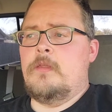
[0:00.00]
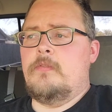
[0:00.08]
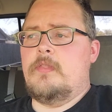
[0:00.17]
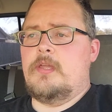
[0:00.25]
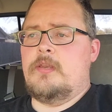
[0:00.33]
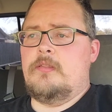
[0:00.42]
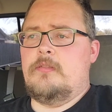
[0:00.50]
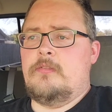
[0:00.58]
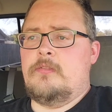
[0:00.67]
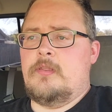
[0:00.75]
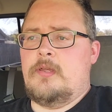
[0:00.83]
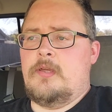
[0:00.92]
that
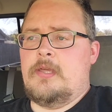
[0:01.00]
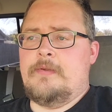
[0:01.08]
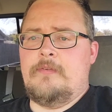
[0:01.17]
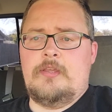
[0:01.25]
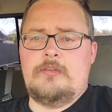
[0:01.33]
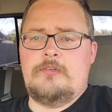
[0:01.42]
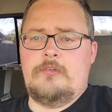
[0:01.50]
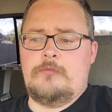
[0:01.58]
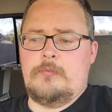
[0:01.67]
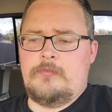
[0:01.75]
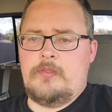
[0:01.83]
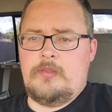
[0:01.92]
he's having
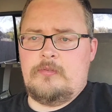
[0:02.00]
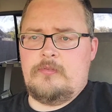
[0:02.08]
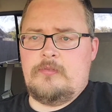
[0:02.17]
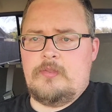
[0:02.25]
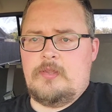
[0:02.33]
issues with his.